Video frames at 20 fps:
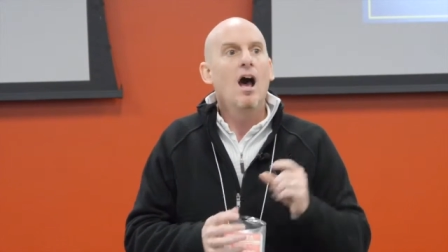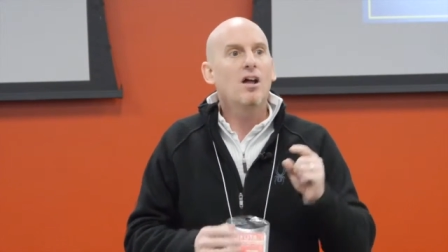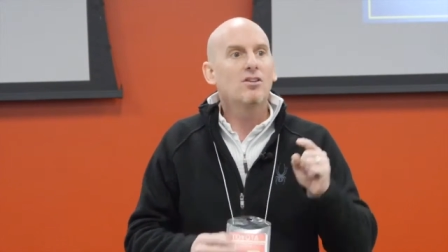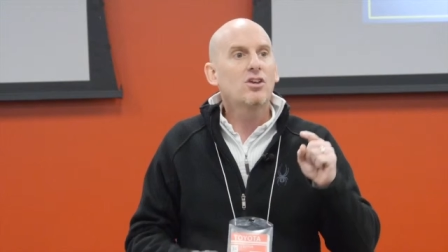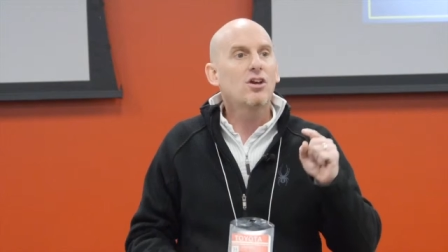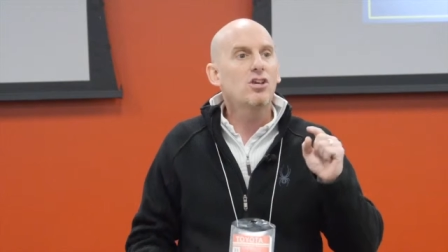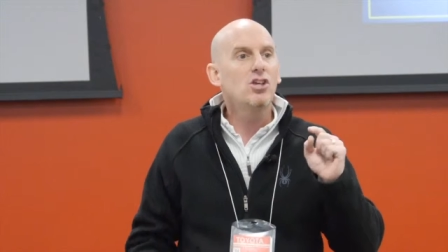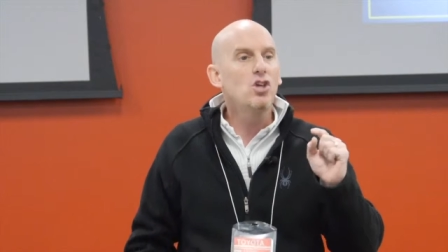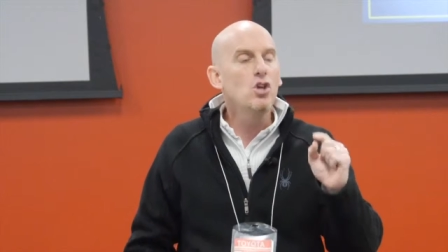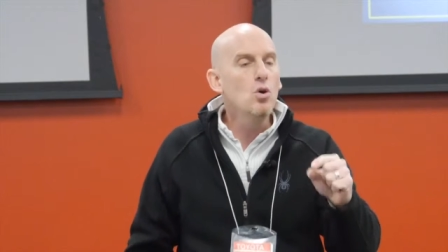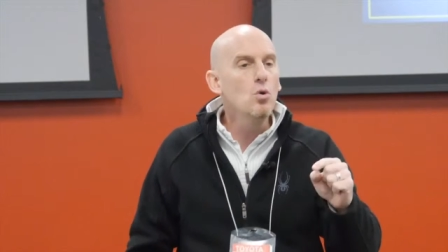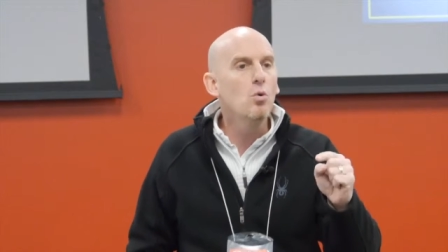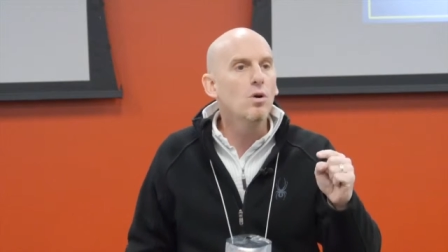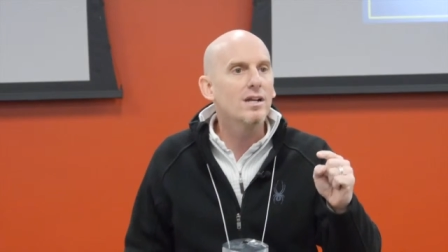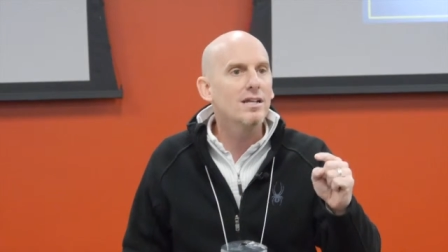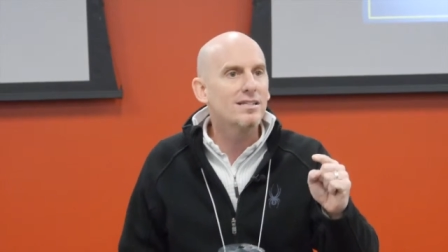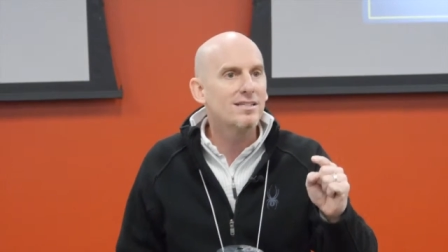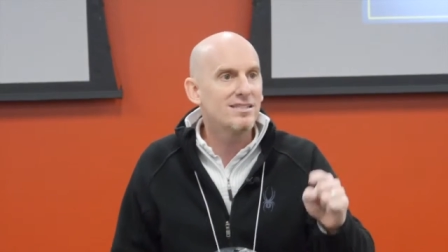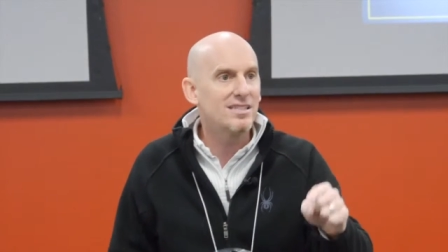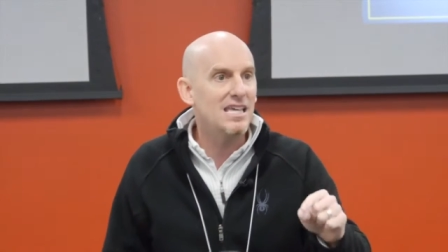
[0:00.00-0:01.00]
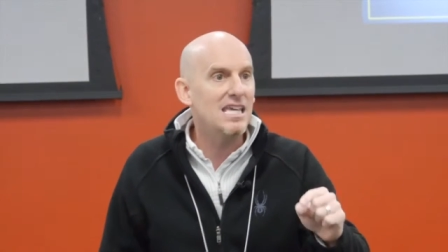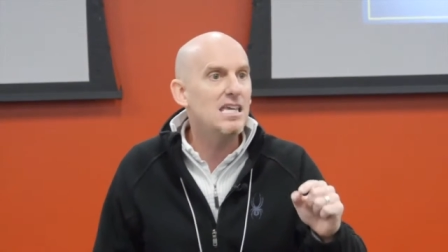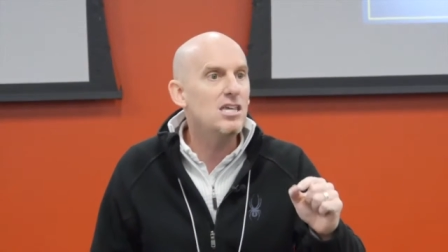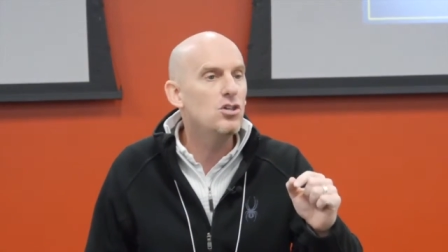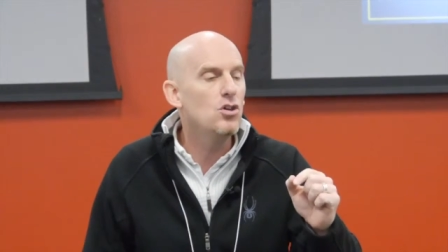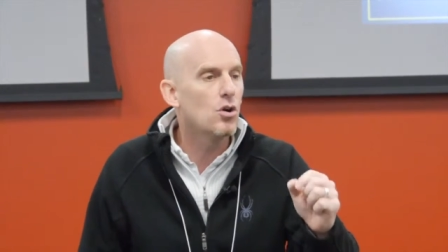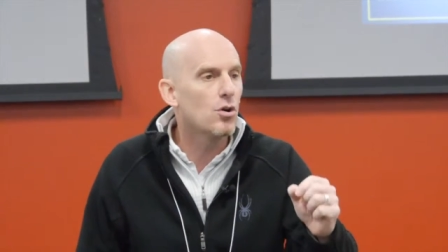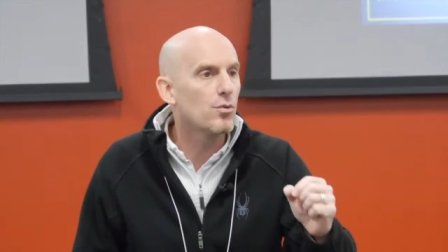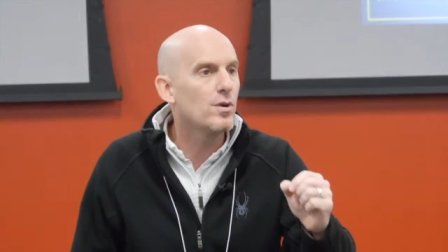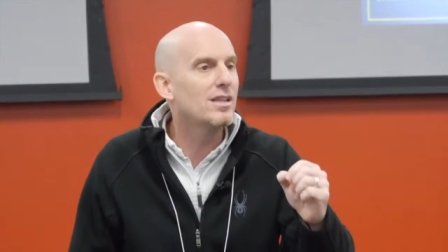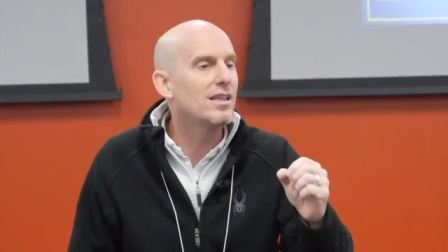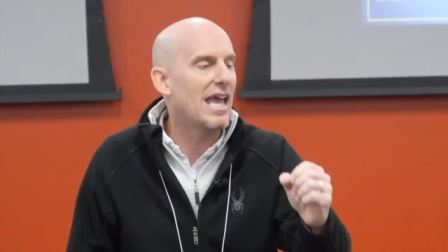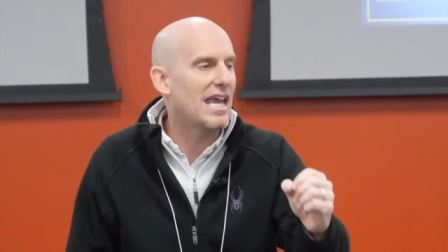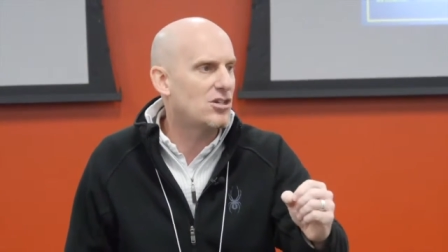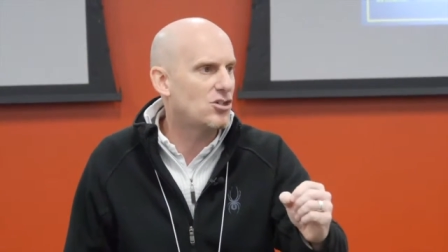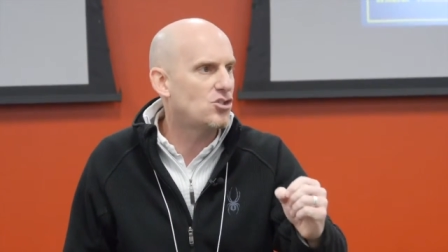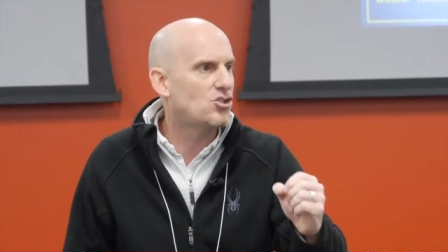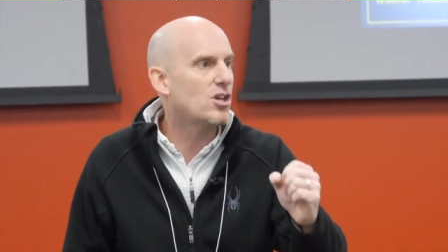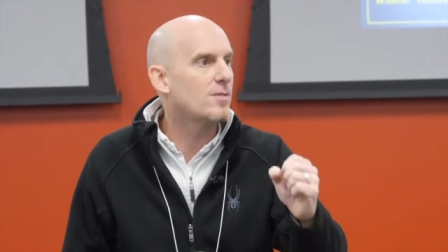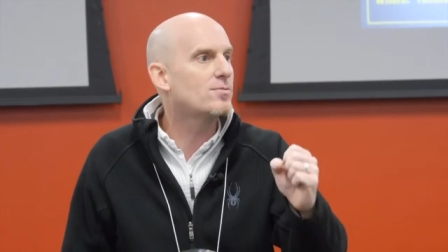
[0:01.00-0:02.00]
I'll tell you, you want to see your
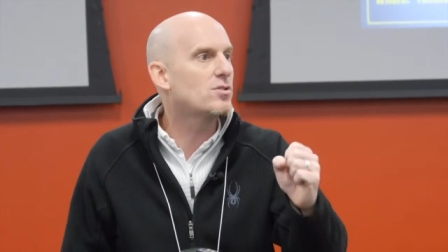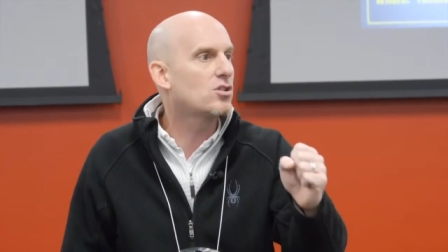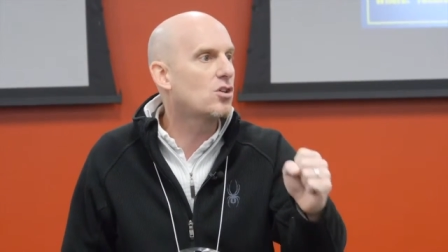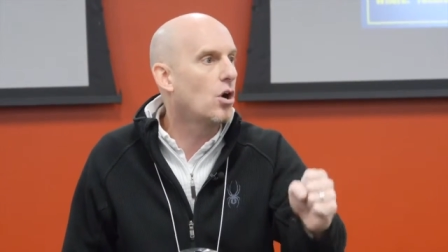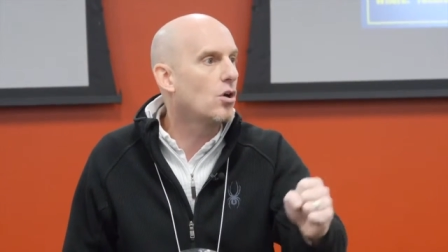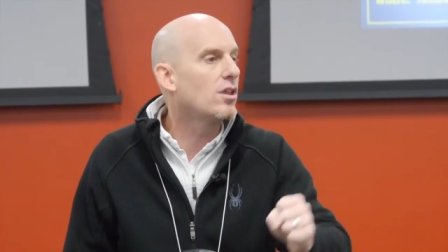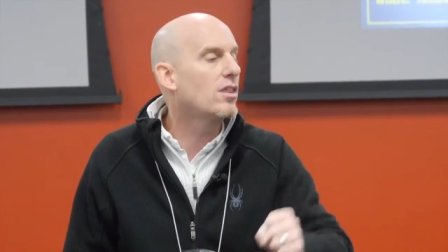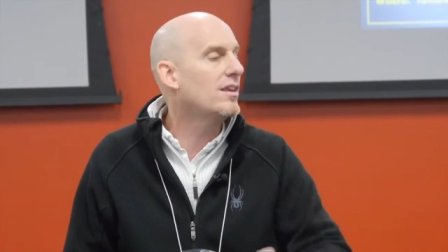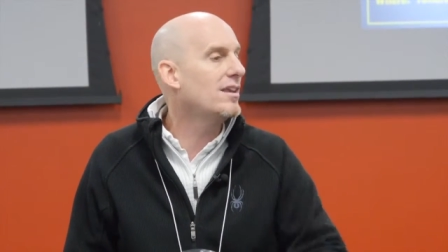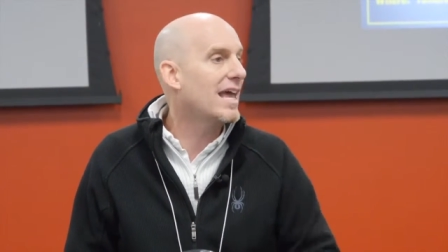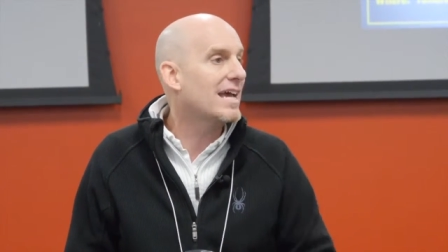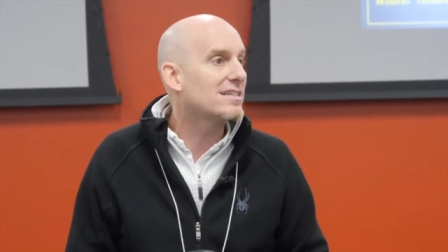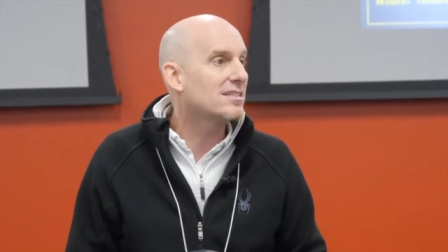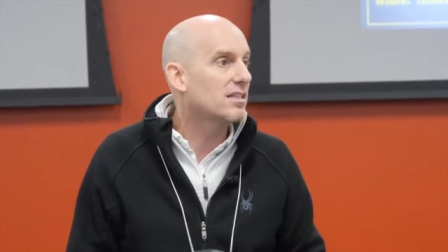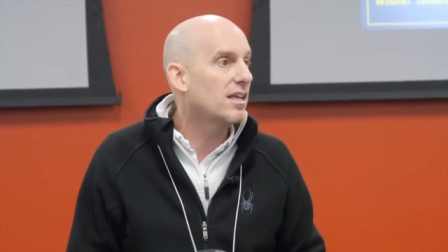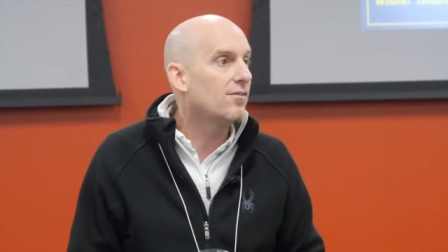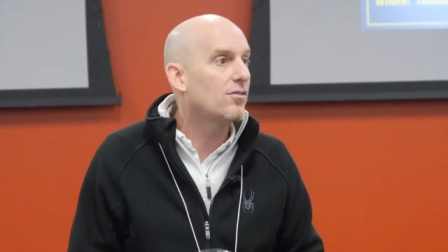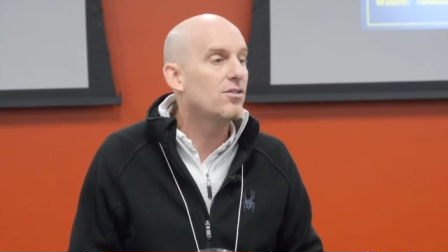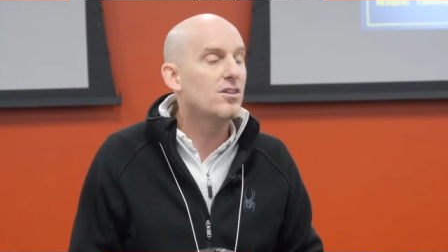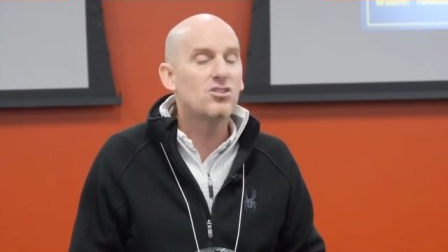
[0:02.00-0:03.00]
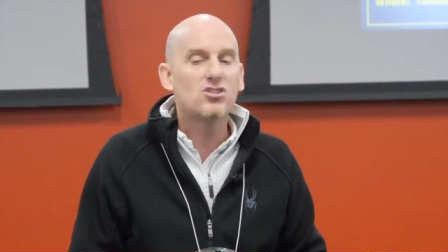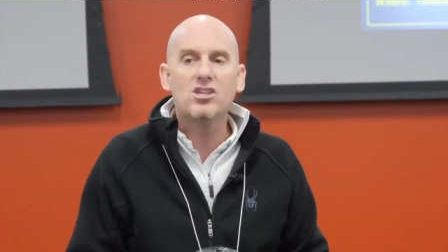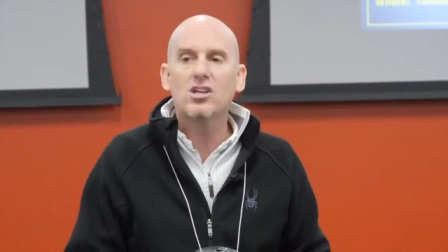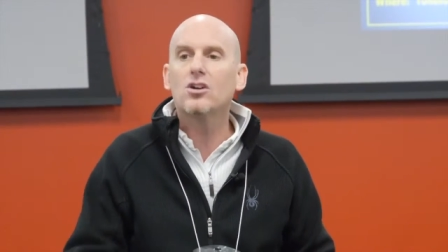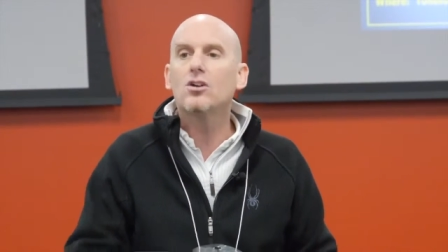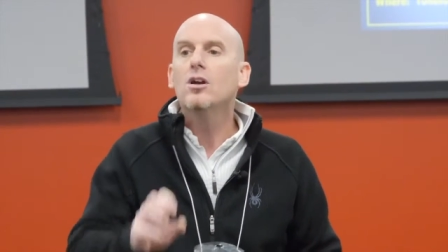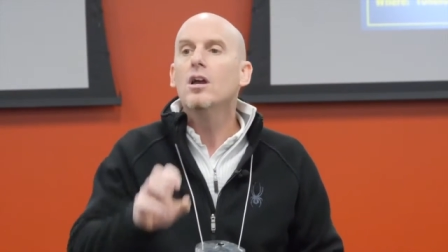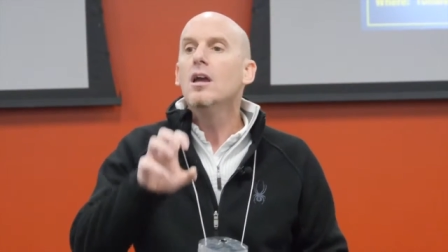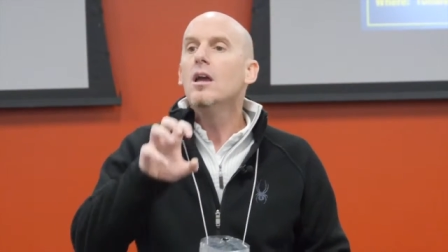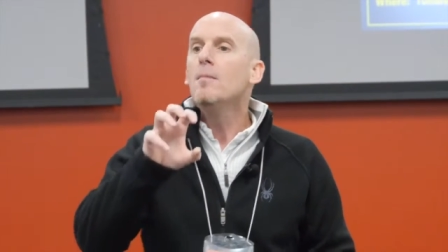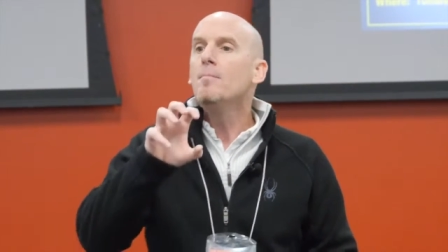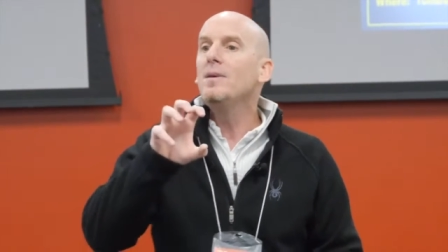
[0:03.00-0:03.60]
relationships go to the next level this year,